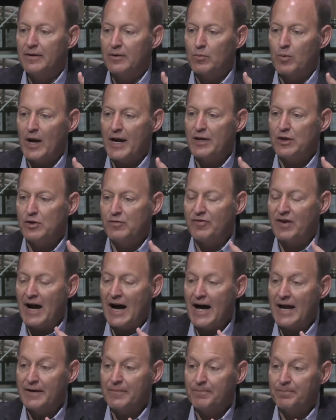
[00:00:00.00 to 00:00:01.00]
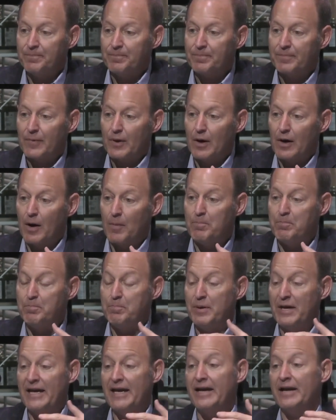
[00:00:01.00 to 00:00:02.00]
right, you've got a
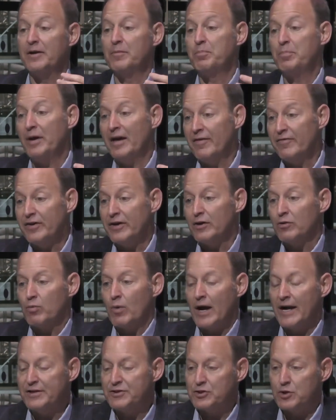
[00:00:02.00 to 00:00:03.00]
big pivot, right?